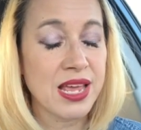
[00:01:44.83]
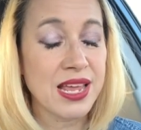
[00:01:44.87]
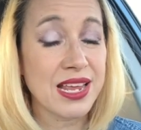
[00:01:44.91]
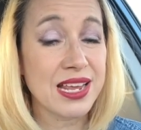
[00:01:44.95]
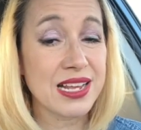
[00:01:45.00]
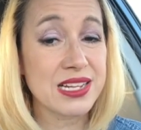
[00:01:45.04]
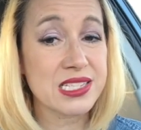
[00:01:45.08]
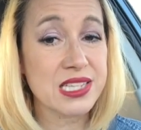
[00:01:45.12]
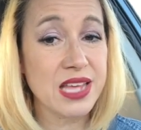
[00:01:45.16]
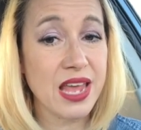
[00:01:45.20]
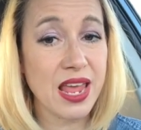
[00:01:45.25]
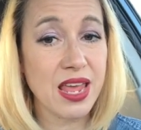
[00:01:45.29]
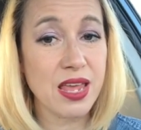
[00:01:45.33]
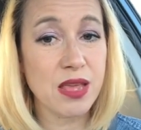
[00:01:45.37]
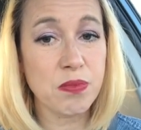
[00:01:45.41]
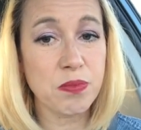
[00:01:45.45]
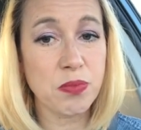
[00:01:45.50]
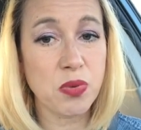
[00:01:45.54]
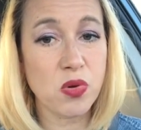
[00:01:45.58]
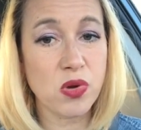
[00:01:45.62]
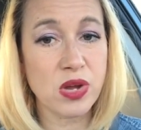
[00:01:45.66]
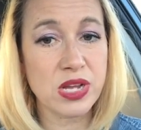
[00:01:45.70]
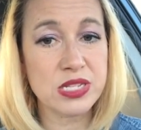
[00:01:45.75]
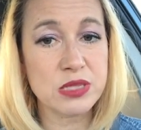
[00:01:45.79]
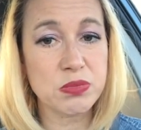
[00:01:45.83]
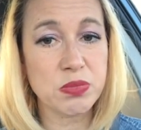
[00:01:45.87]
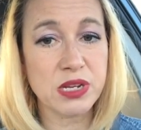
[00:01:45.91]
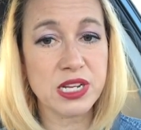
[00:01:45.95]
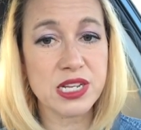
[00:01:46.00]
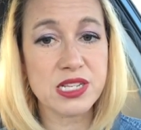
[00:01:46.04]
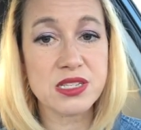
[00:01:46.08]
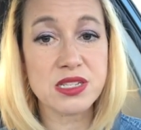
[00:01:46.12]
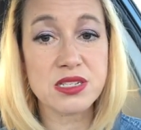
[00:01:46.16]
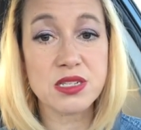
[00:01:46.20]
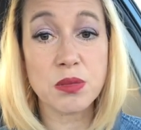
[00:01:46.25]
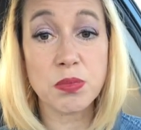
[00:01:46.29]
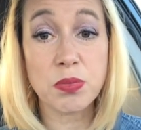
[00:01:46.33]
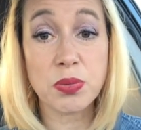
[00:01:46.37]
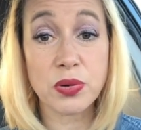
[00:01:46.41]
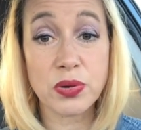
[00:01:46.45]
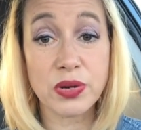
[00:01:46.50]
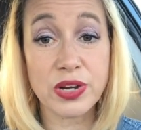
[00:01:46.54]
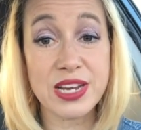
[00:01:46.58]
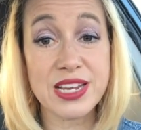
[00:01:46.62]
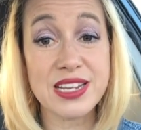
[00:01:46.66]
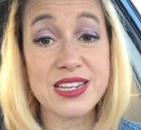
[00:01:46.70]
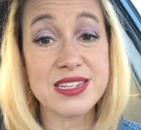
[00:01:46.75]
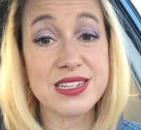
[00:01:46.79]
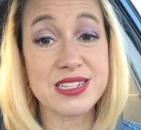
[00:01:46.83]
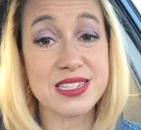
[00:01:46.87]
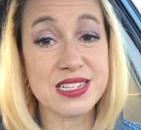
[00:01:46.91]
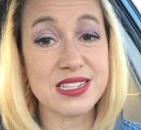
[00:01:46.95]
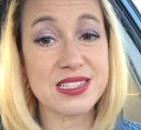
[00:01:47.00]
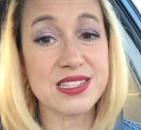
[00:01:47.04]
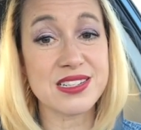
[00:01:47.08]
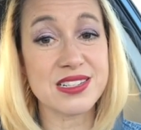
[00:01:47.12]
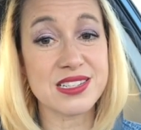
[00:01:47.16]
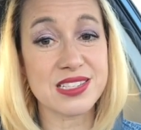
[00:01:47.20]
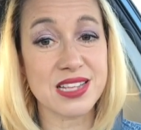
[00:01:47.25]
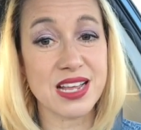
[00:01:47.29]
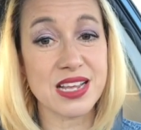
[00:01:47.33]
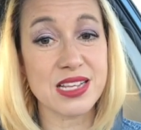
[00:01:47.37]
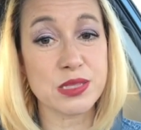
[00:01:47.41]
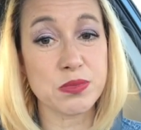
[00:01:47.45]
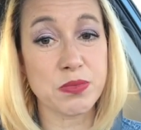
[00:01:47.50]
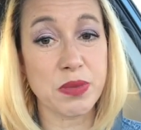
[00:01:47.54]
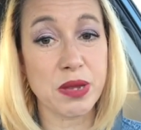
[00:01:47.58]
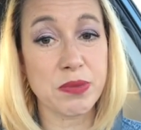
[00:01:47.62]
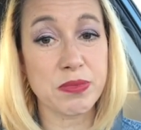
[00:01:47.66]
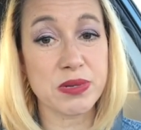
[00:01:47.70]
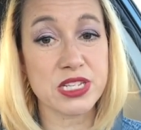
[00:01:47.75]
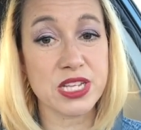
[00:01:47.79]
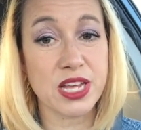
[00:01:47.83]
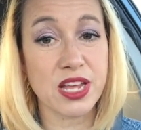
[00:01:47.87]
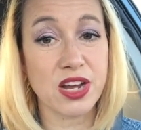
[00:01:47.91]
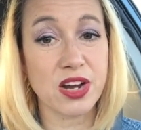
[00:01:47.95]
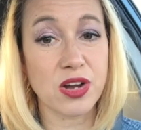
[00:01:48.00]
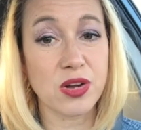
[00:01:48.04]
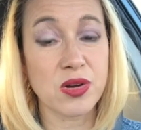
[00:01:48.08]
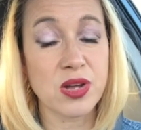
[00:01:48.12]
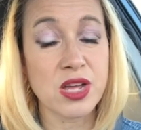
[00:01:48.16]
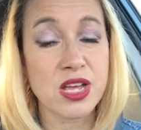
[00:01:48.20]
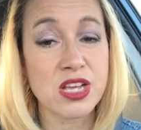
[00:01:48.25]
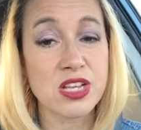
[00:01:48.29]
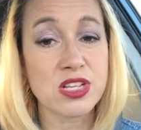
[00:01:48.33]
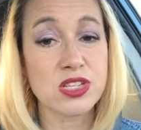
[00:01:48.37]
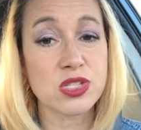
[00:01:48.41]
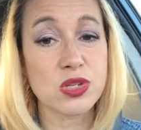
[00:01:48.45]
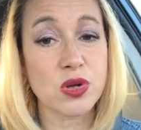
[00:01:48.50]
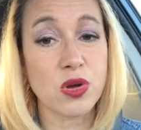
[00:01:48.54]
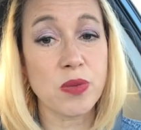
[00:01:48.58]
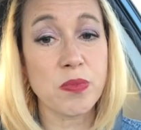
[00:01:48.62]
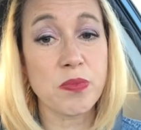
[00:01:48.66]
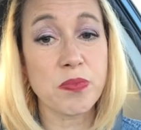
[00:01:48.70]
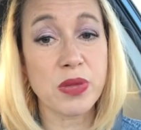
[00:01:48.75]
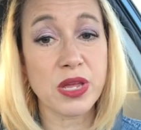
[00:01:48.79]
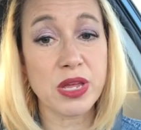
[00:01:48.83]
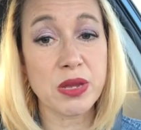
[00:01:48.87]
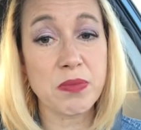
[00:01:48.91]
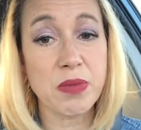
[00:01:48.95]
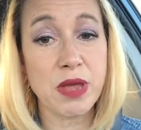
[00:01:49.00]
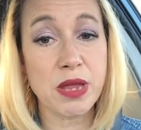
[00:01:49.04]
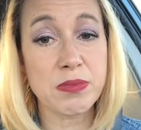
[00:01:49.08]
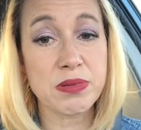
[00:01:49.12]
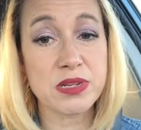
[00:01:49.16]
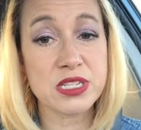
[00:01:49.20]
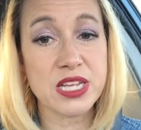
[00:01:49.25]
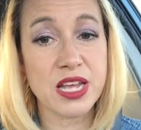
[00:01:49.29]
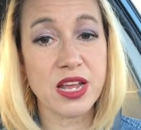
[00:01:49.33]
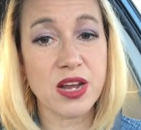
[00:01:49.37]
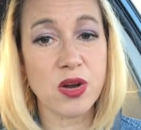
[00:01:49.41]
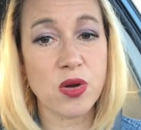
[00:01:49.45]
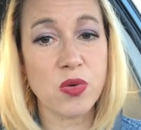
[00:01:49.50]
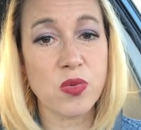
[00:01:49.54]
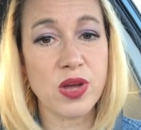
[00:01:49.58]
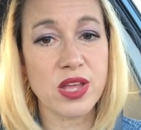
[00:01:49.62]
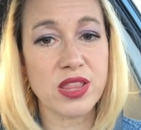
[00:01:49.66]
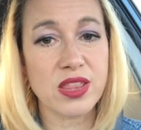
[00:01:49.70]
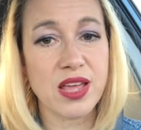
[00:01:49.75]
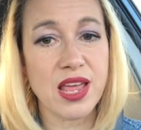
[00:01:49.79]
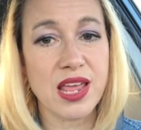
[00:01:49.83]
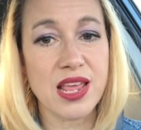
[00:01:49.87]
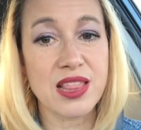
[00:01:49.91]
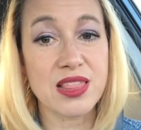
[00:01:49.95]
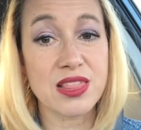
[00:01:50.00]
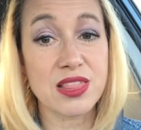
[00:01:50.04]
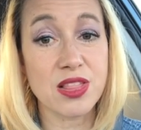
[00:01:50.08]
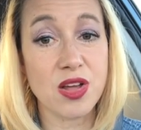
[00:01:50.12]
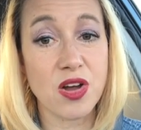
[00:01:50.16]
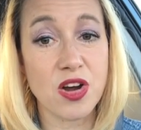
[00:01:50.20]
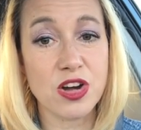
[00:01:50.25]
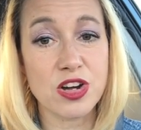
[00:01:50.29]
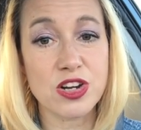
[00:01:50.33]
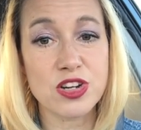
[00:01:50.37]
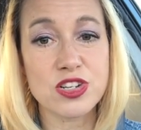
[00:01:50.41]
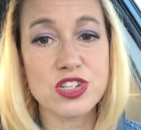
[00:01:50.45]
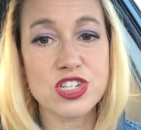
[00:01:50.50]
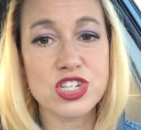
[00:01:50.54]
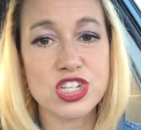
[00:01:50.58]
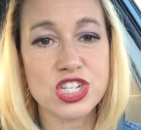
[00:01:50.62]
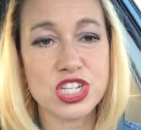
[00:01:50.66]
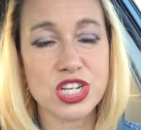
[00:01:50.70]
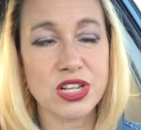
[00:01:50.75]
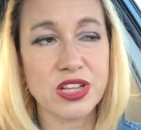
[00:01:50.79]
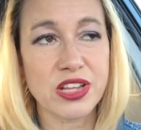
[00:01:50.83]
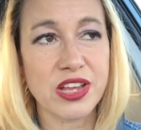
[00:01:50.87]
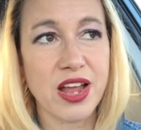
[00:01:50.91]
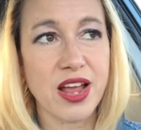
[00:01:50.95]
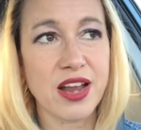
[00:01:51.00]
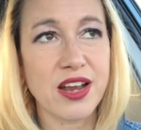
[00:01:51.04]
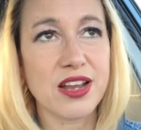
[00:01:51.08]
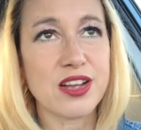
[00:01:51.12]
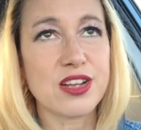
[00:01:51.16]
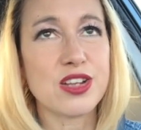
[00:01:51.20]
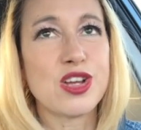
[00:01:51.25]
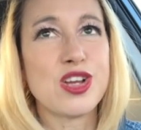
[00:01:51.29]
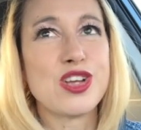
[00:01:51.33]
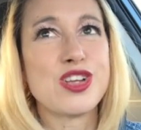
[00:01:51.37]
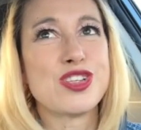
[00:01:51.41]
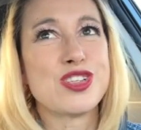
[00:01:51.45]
It's eight points because it's a pretty decent sized baked potato. So a big baked potato with a large chili on it.